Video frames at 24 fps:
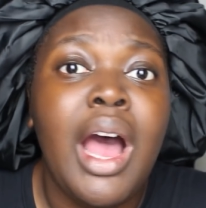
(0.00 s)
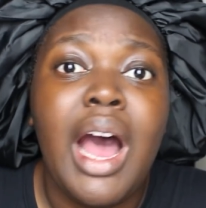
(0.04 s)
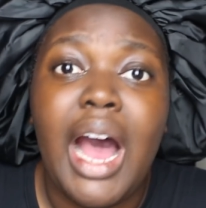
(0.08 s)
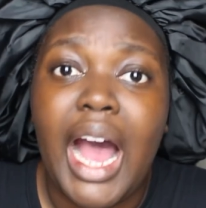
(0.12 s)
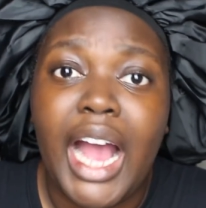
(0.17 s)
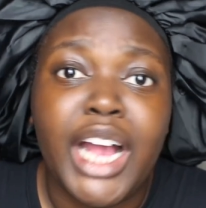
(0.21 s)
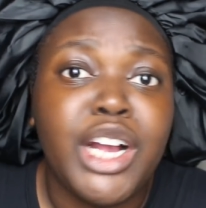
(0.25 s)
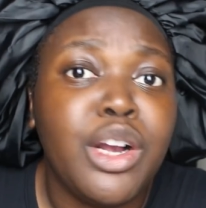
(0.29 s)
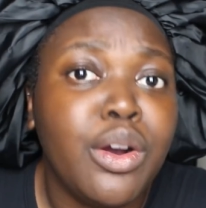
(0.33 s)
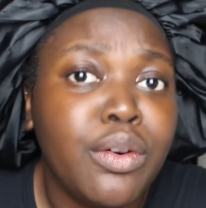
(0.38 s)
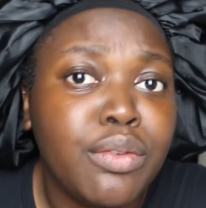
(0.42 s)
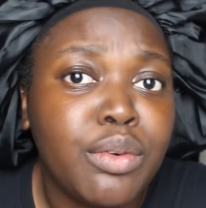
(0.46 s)

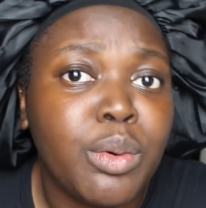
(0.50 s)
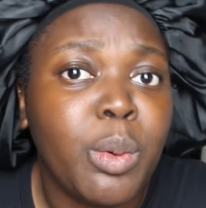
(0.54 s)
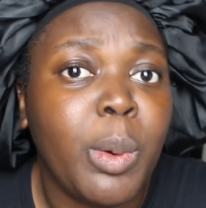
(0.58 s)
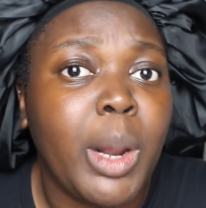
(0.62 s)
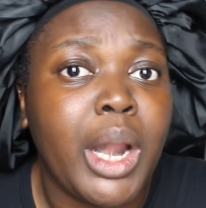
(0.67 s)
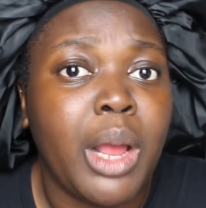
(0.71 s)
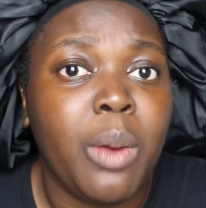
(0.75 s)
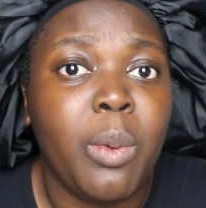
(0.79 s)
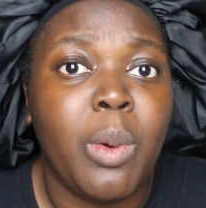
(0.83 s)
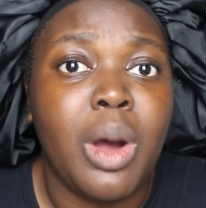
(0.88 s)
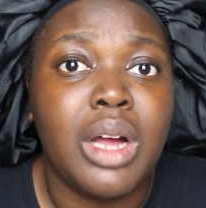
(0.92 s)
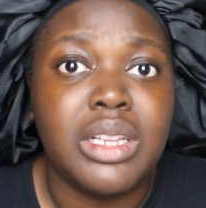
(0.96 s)
I go for what
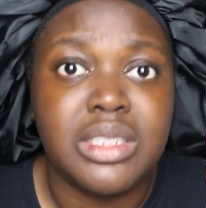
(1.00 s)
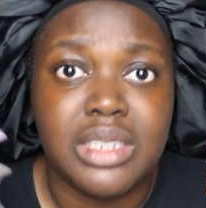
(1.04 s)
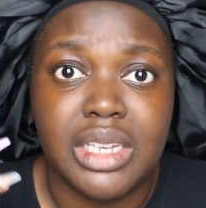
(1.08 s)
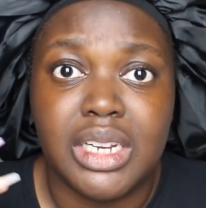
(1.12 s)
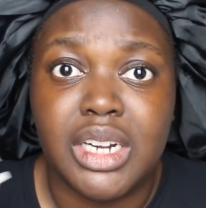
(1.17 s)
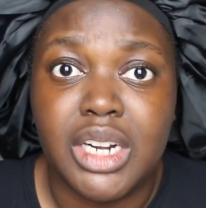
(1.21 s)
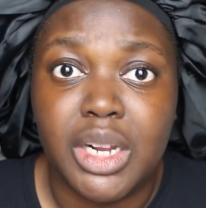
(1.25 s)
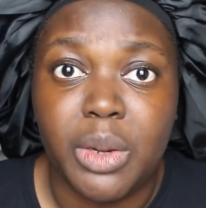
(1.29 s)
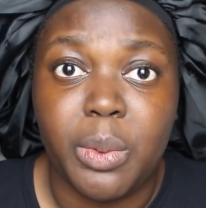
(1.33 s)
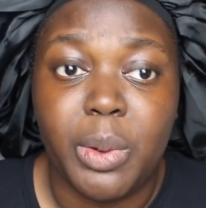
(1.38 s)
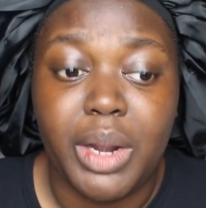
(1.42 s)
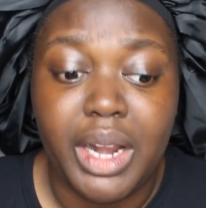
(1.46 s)
I want, da
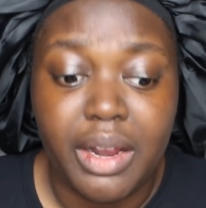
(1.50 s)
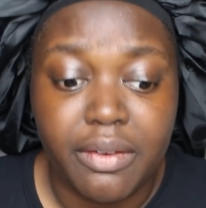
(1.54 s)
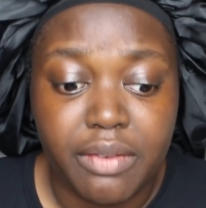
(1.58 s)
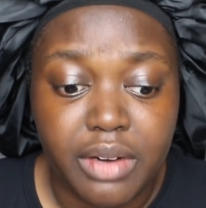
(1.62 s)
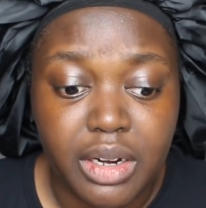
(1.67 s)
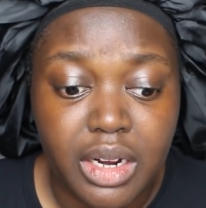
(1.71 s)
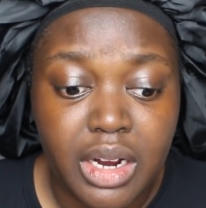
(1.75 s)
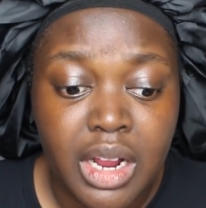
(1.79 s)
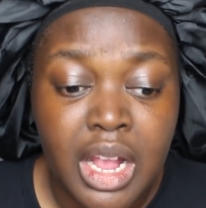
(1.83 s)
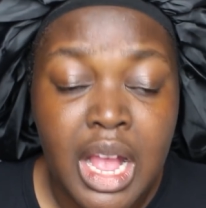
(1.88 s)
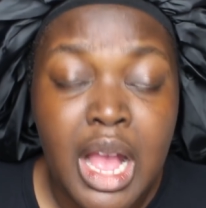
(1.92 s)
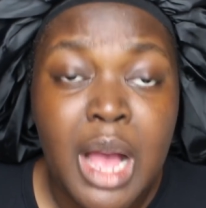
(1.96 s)
da da,
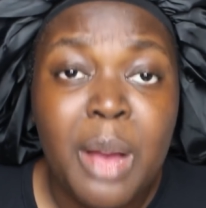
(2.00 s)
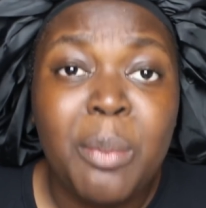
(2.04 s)
whatever.